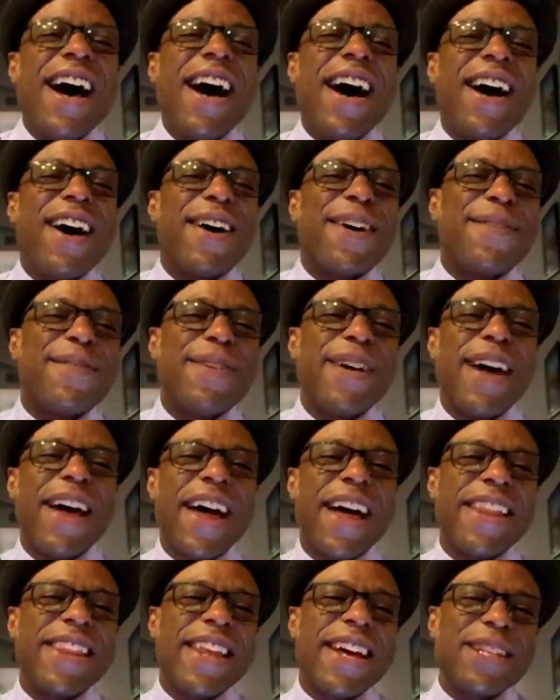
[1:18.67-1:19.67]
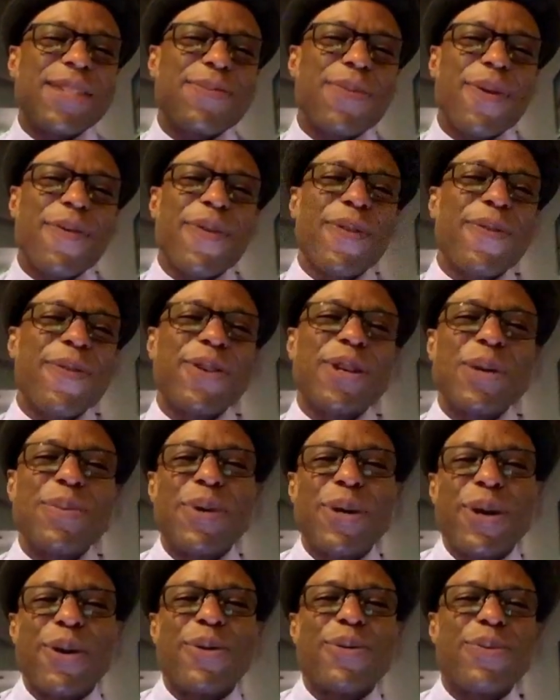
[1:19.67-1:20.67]
And that's perfect for
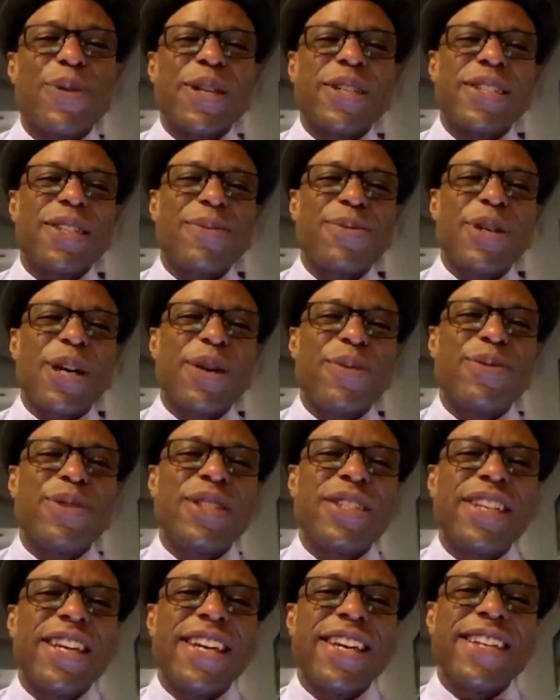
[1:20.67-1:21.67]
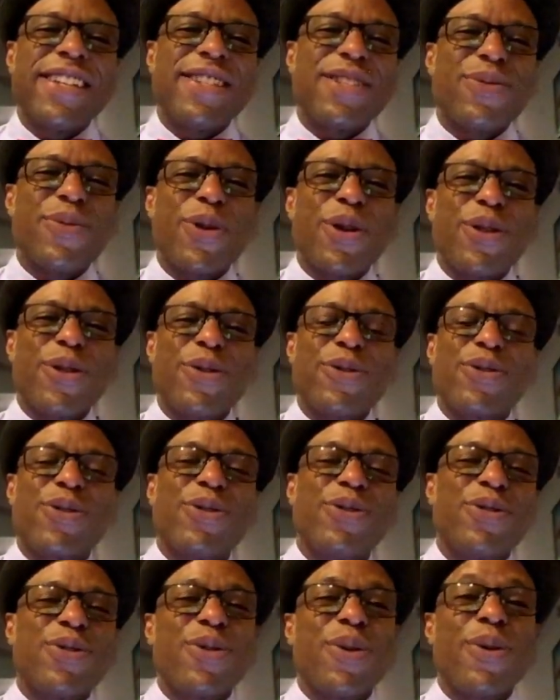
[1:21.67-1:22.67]
Depakote because sometimes it's one of those
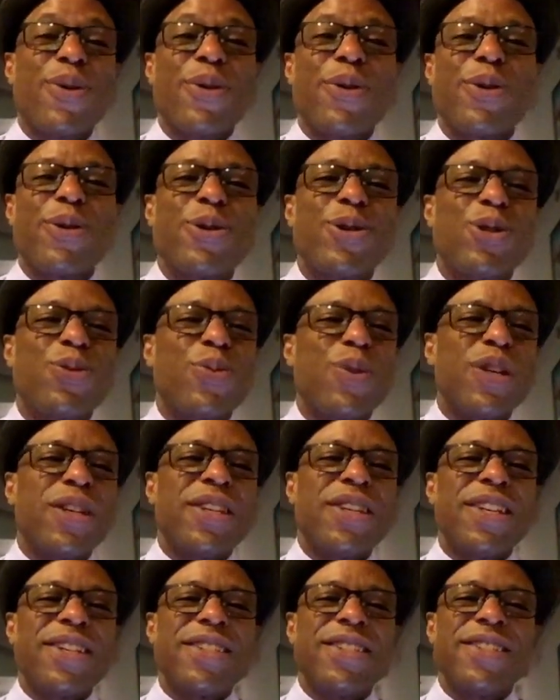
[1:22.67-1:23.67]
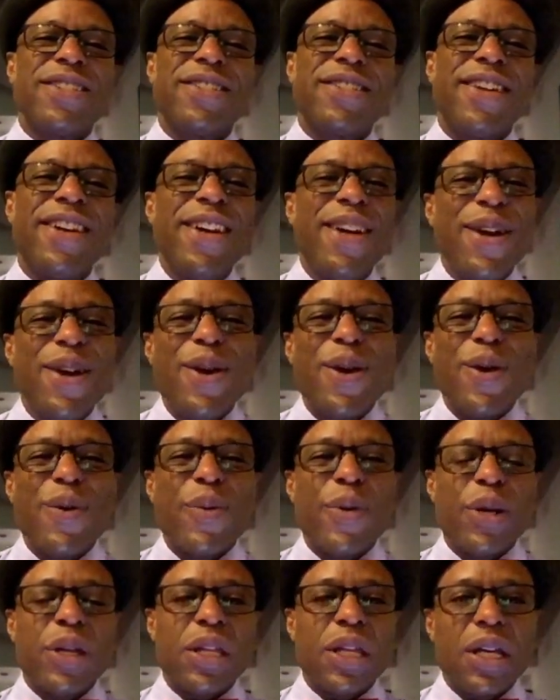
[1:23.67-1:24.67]
controllers, but it doesn't
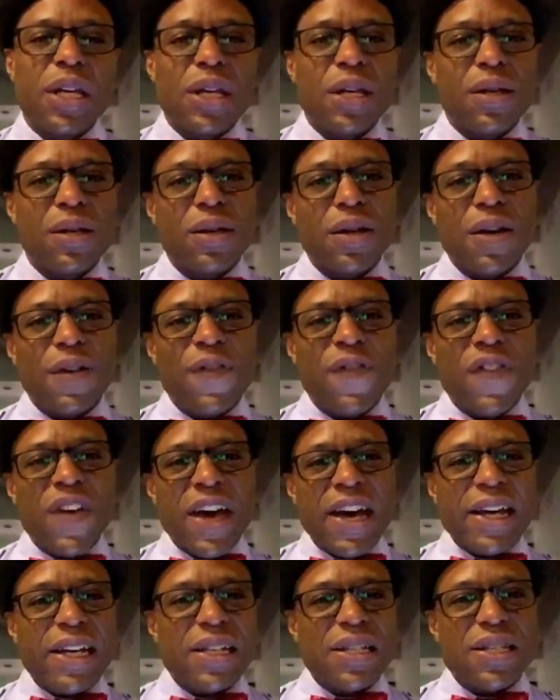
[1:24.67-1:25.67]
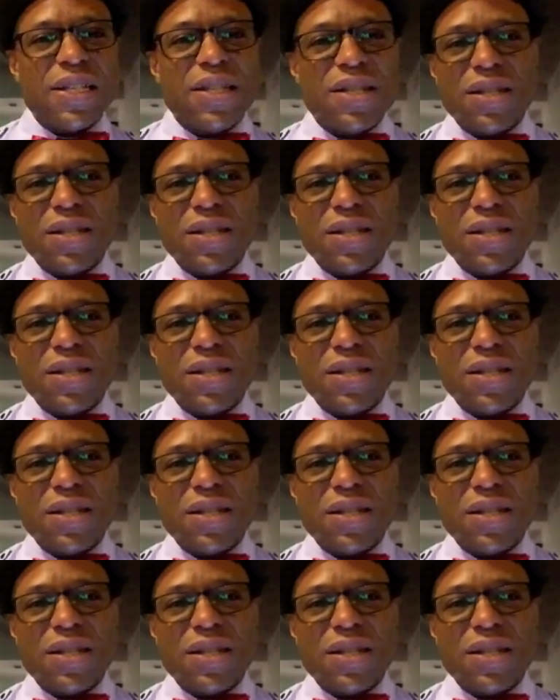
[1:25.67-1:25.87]
really affect